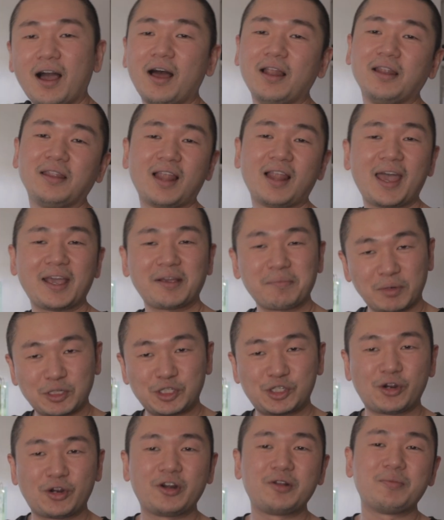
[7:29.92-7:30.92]
Unlike
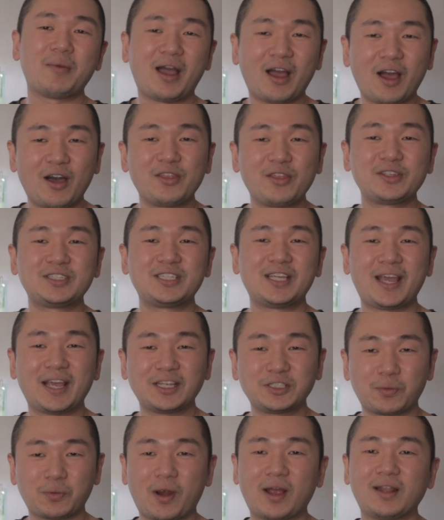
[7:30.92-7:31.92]
majority of my other
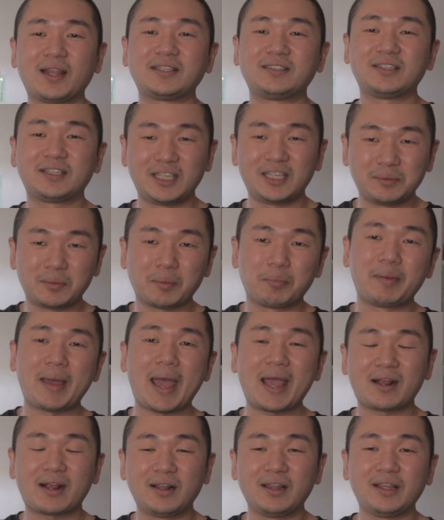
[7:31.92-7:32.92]
tanks where I like to keep the
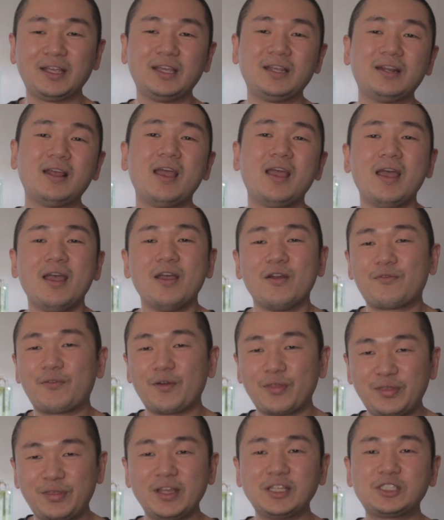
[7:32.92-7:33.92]
back clean,
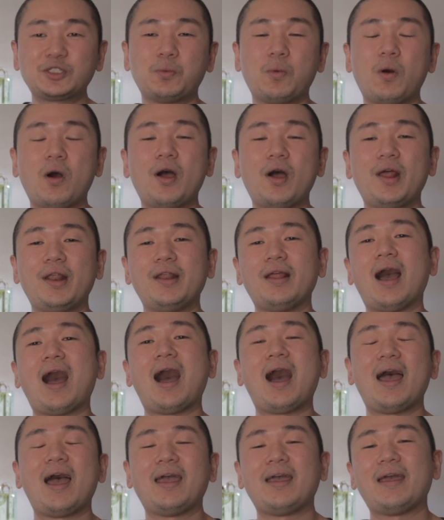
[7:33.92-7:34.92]
for this one
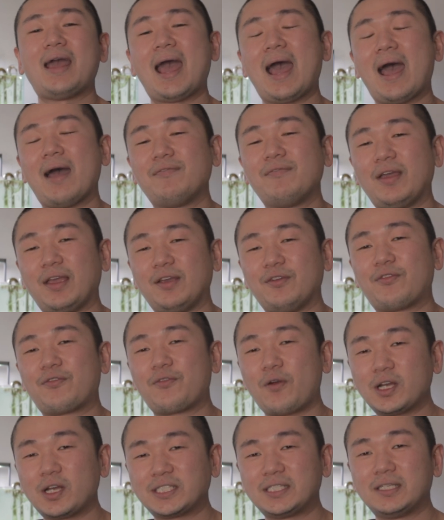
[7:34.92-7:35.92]
I have a
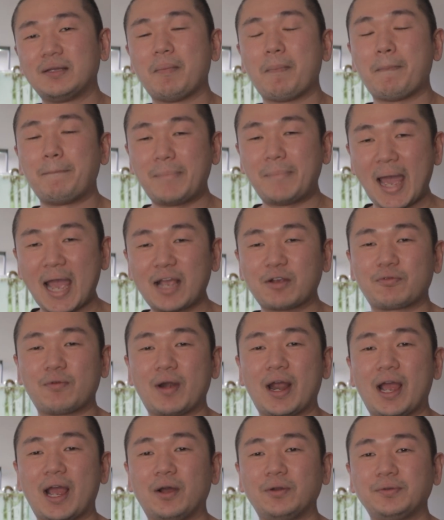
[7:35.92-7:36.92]
frosted
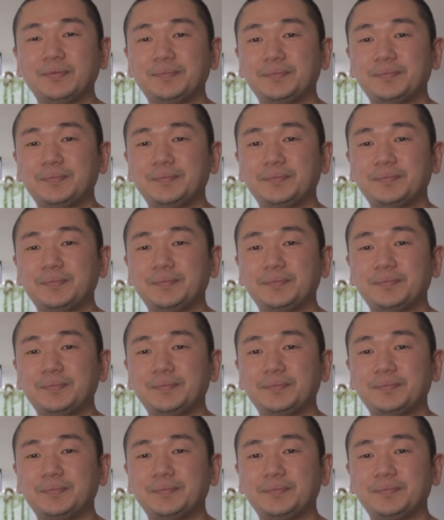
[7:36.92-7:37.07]
background,